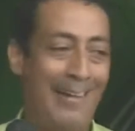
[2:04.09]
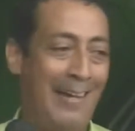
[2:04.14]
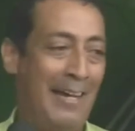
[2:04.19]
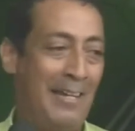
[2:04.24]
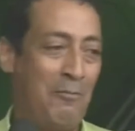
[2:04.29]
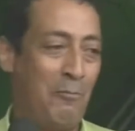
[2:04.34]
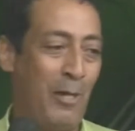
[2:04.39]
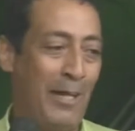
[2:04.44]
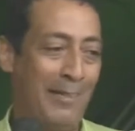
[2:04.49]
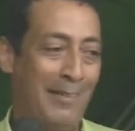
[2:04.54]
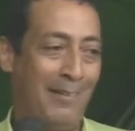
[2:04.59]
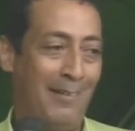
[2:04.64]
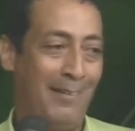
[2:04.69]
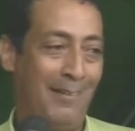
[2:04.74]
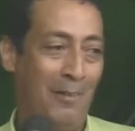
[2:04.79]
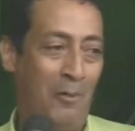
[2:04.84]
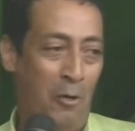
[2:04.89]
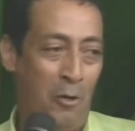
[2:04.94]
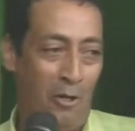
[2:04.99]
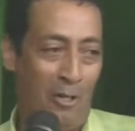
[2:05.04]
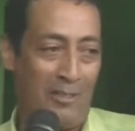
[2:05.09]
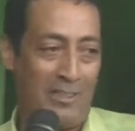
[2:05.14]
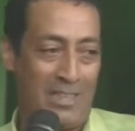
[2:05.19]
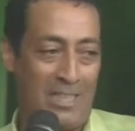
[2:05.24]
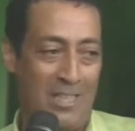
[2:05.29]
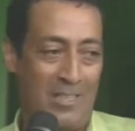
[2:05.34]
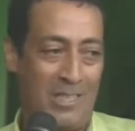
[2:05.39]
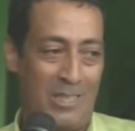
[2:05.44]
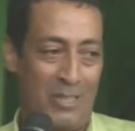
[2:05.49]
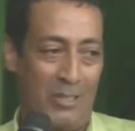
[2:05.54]
And what
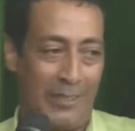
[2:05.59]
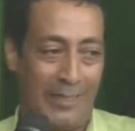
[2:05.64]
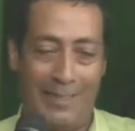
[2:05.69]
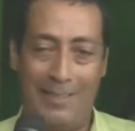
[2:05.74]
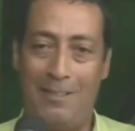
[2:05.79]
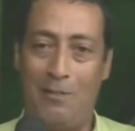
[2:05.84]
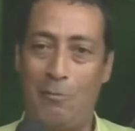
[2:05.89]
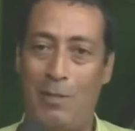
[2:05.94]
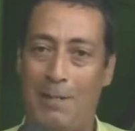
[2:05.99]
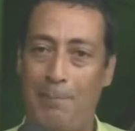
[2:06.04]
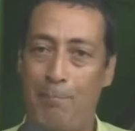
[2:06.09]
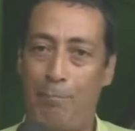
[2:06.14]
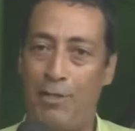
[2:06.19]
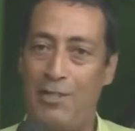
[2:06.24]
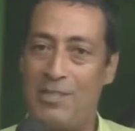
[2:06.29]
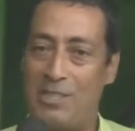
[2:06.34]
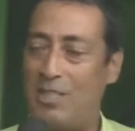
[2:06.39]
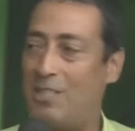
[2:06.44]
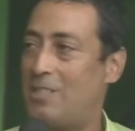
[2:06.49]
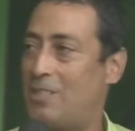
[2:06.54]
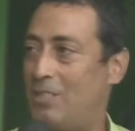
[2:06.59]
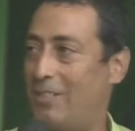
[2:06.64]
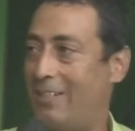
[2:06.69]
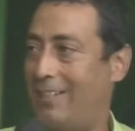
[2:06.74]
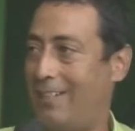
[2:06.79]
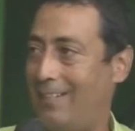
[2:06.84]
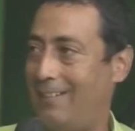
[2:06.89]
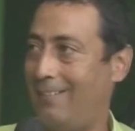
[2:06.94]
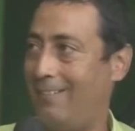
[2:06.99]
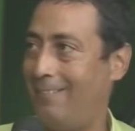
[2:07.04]
holds us together, what brings us
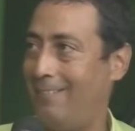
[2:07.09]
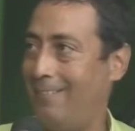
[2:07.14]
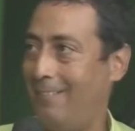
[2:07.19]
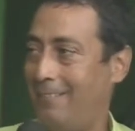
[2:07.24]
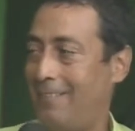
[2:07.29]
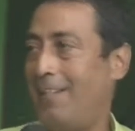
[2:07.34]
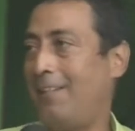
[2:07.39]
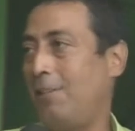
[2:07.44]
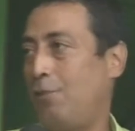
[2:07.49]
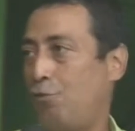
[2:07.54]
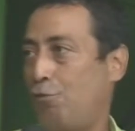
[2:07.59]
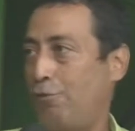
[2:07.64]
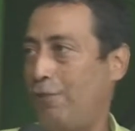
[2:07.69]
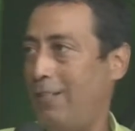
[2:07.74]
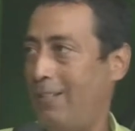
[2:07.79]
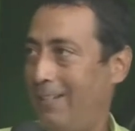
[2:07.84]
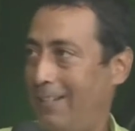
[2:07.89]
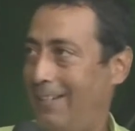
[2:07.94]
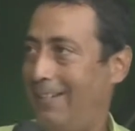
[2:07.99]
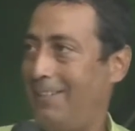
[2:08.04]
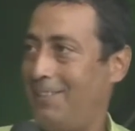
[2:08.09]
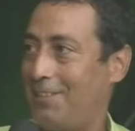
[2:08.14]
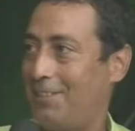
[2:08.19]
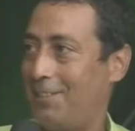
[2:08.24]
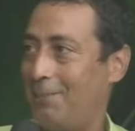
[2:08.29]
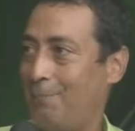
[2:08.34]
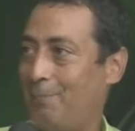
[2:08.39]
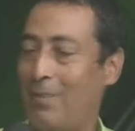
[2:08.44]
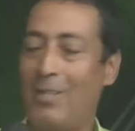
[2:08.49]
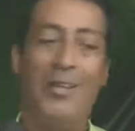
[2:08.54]
together, that the
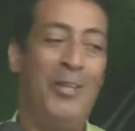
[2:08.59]
3H,